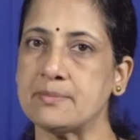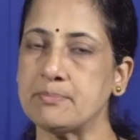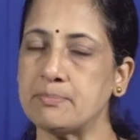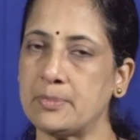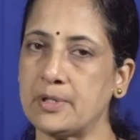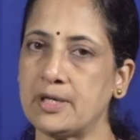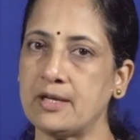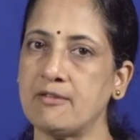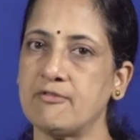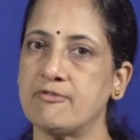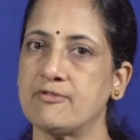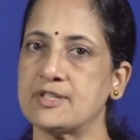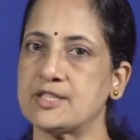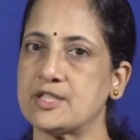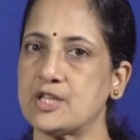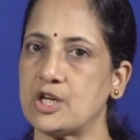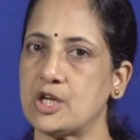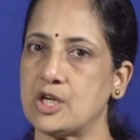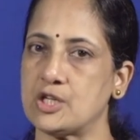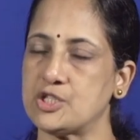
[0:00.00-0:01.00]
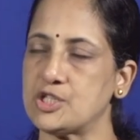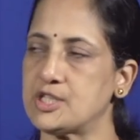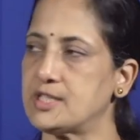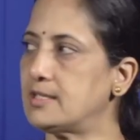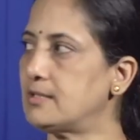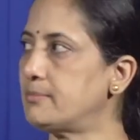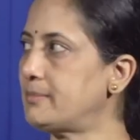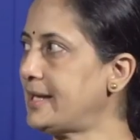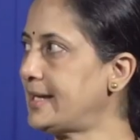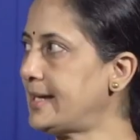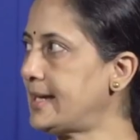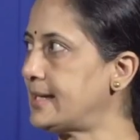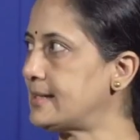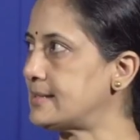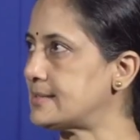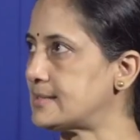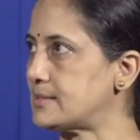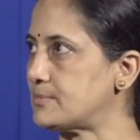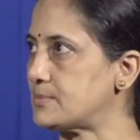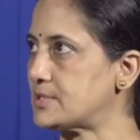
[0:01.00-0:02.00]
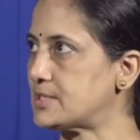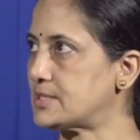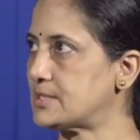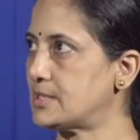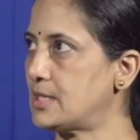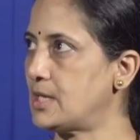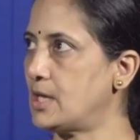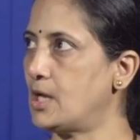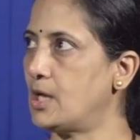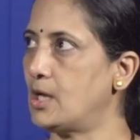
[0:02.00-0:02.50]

simple physiological mechanisms.